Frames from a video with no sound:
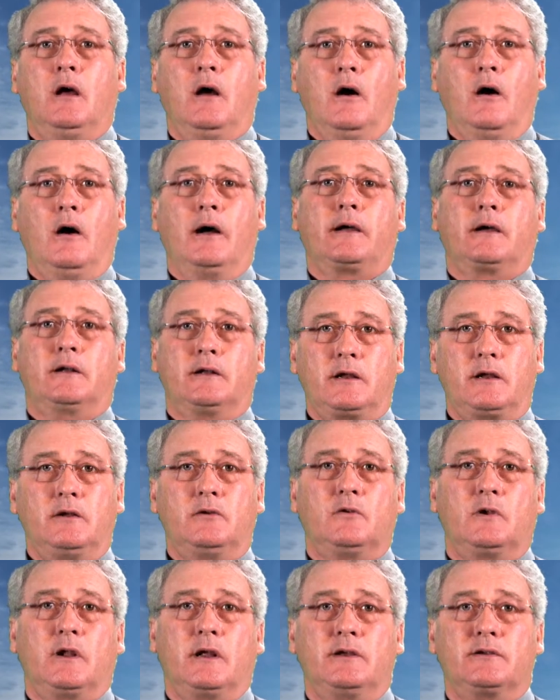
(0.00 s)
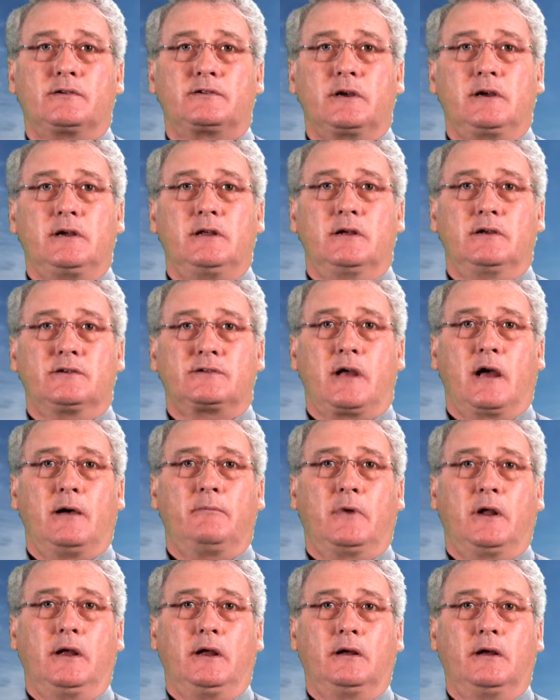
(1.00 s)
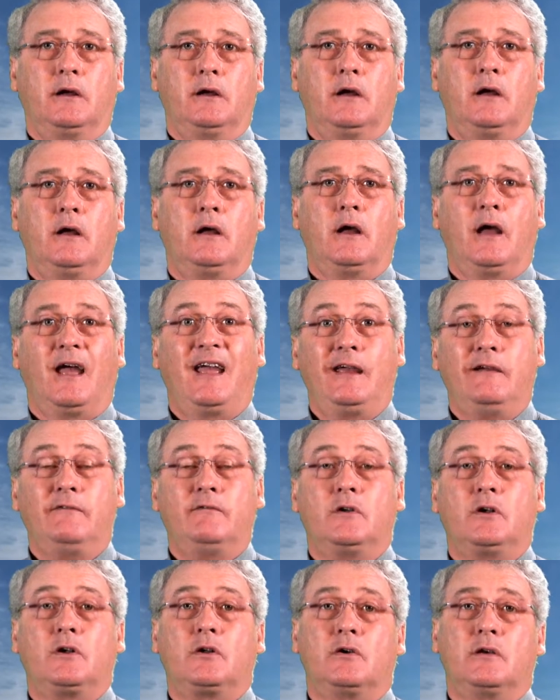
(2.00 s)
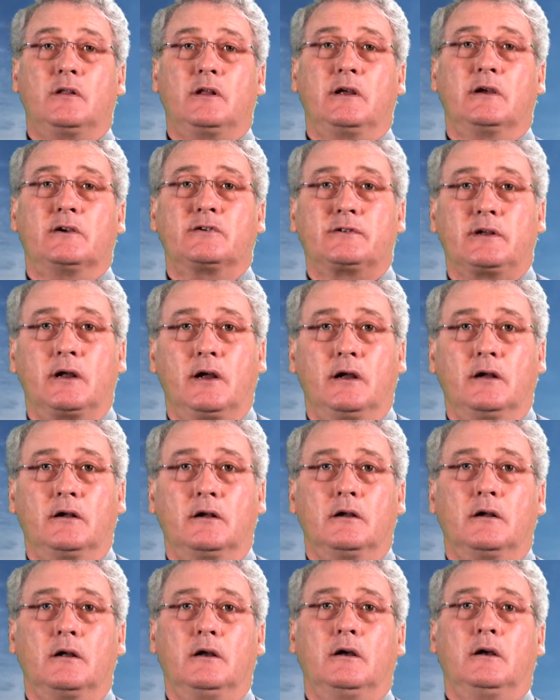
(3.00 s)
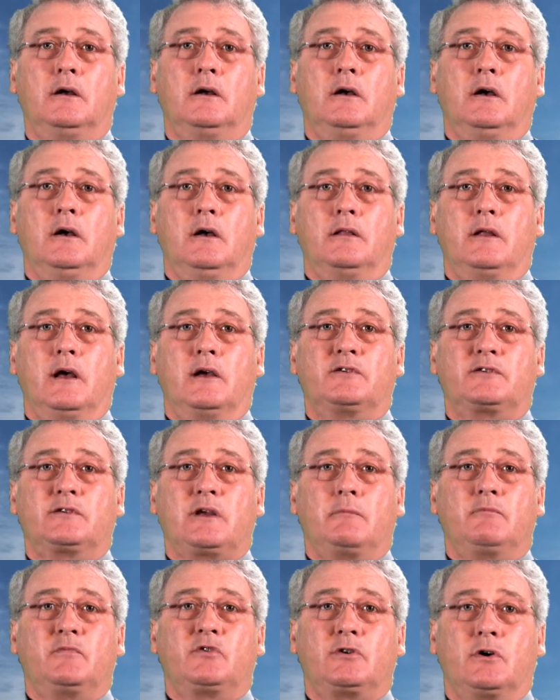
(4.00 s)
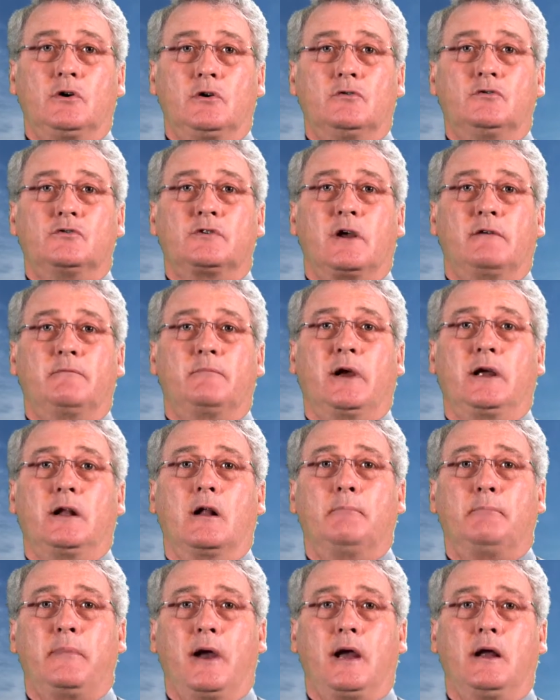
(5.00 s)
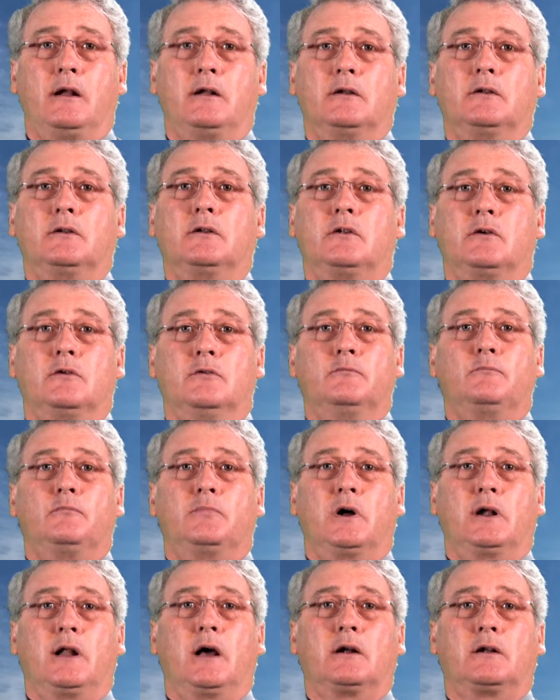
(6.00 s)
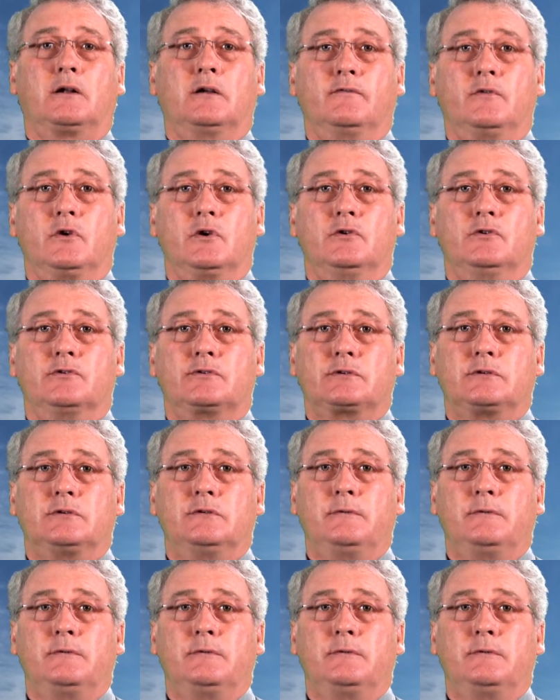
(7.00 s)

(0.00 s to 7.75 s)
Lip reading: I continually see this happening, even to the extent that some soils have been abandoned to productive use.